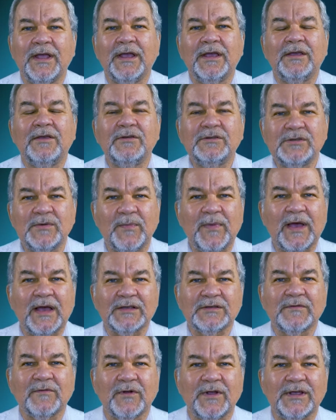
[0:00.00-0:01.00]
use a
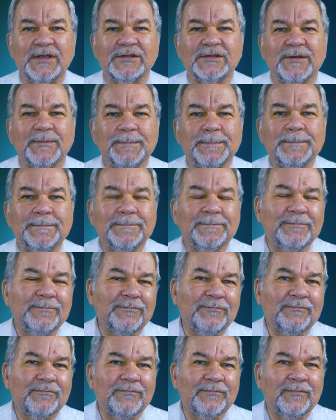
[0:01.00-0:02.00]
passphrase.
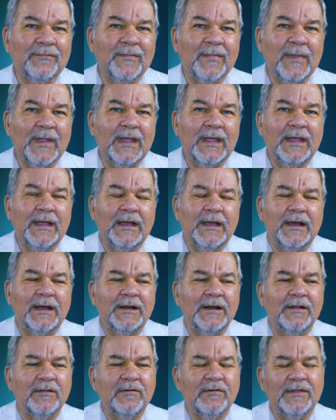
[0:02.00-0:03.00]

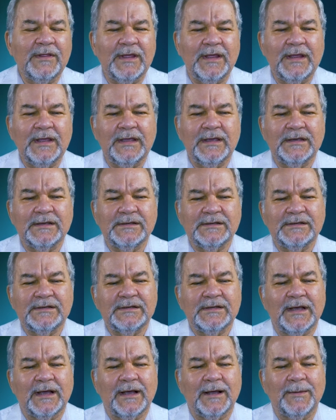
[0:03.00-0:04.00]
Another thing
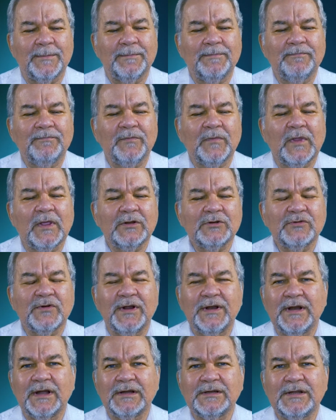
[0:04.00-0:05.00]
is
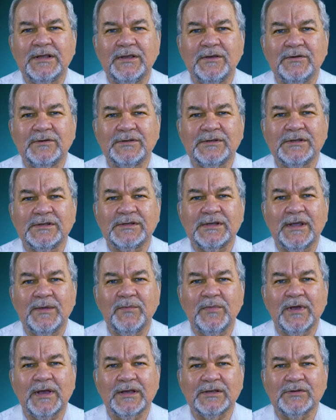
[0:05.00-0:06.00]
try not to use the
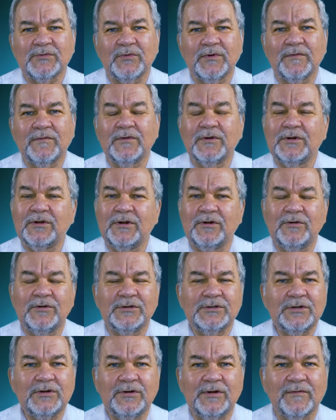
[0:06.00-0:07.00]
same password for
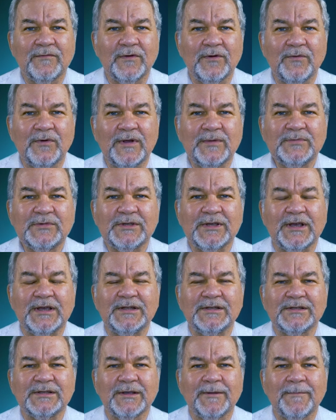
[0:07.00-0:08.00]
two different
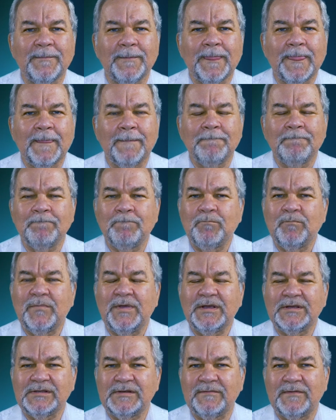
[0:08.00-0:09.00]
websites.
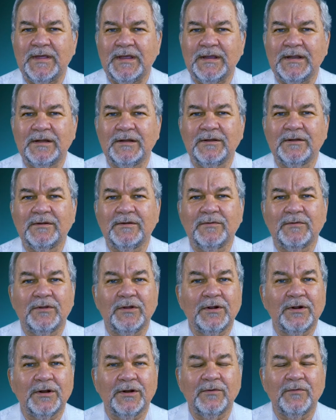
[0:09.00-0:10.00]
Because if they can
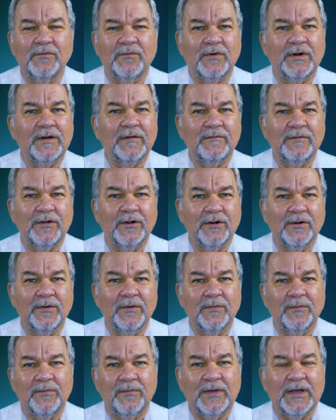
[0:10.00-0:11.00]
learn one of your
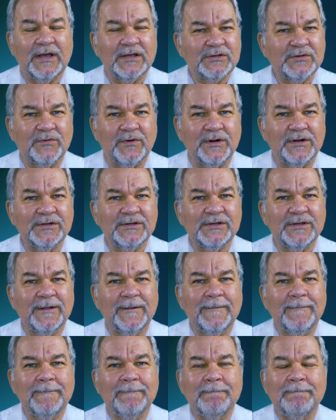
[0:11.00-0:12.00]
passwords,
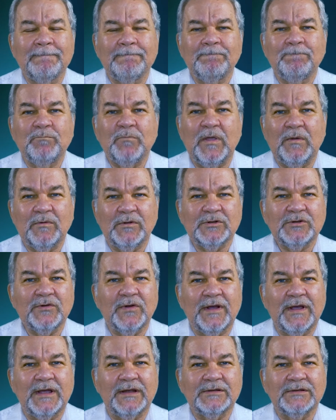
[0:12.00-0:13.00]
they will
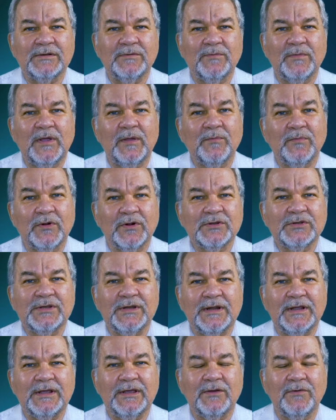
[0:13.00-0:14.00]
try it to
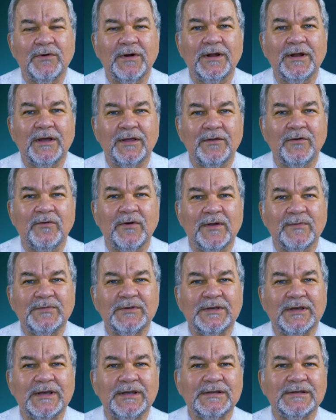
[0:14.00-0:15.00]
impersonate you on other
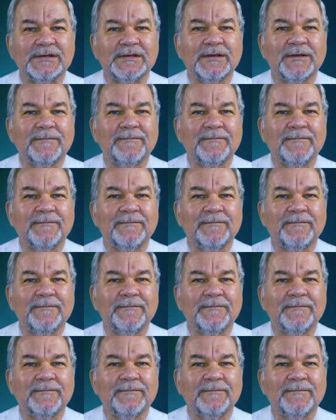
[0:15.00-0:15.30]
websites.